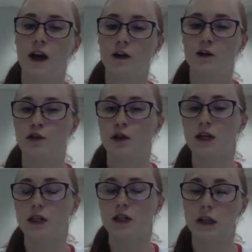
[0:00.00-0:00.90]
factor
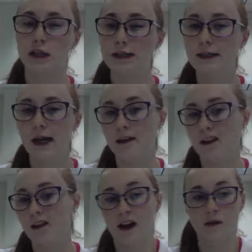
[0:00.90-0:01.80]
trees.
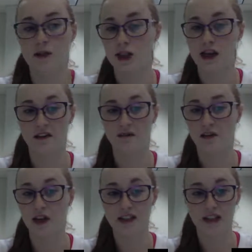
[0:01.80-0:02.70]
And then that was the end of
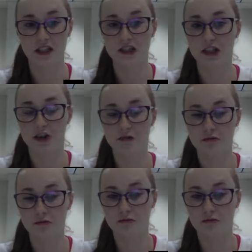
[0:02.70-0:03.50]
the lesson. So